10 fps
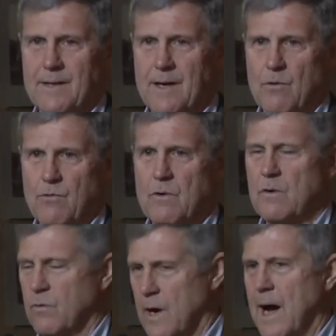of
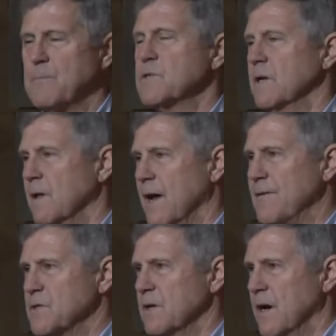crops and
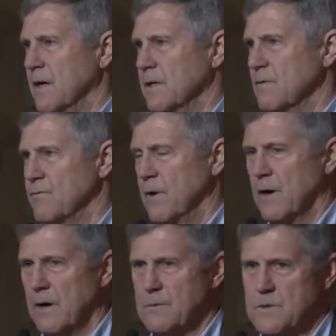livestock on the
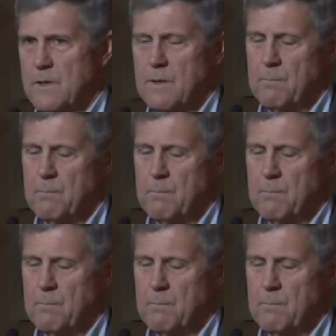farms,